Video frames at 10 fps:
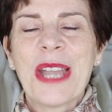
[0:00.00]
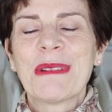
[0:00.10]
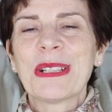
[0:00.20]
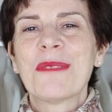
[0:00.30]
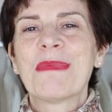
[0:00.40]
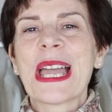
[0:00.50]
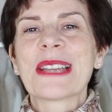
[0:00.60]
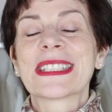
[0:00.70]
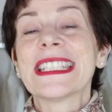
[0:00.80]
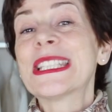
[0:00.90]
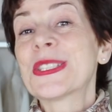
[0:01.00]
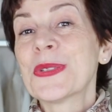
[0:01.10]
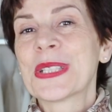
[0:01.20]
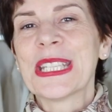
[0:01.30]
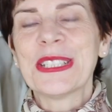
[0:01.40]
While the blouse is
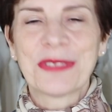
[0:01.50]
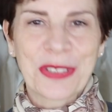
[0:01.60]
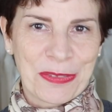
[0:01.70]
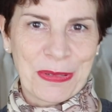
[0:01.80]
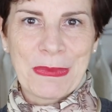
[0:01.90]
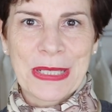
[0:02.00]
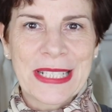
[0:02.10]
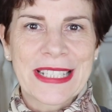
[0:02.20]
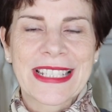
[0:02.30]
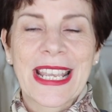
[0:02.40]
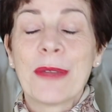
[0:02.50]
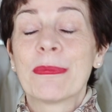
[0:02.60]
soaking for 3 minutes,